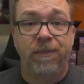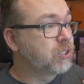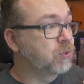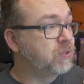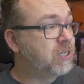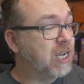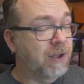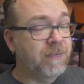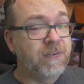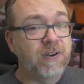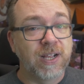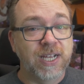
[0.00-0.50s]
So
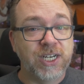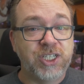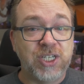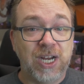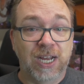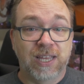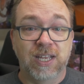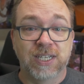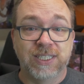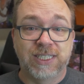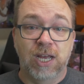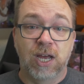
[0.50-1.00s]
definitely
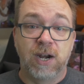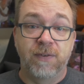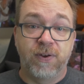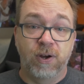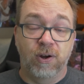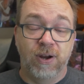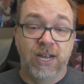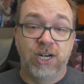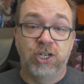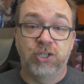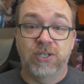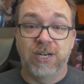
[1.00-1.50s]
check this out if you're
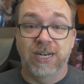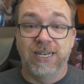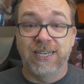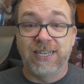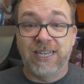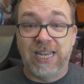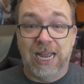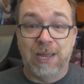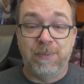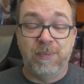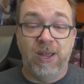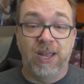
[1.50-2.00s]
interested in
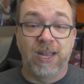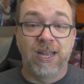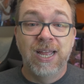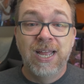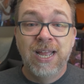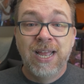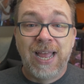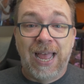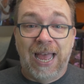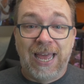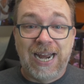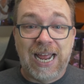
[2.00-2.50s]
gaming
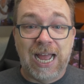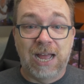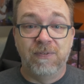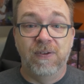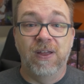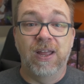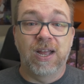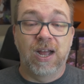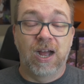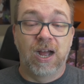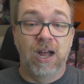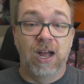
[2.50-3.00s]
and
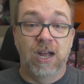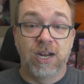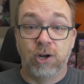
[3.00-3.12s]
having uh,